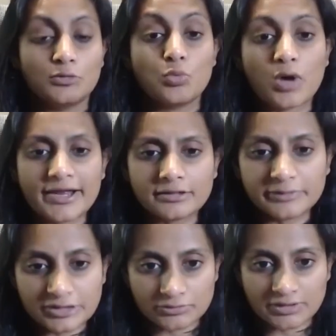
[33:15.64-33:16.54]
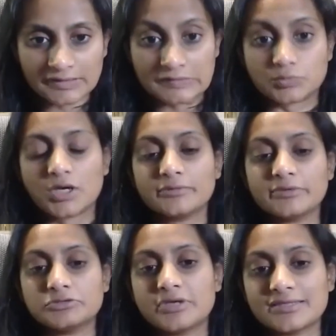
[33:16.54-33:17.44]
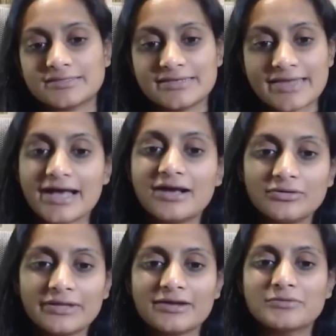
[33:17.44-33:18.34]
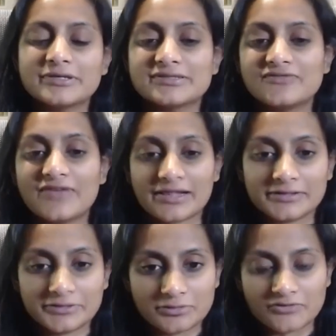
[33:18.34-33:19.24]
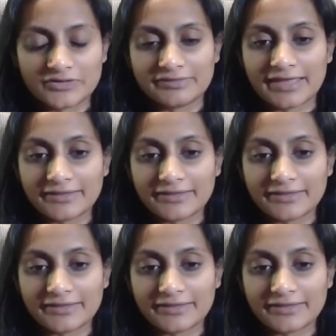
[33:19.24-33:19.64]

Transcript: Why are we doing this? Why are we doing this now? Like, what is the value of it?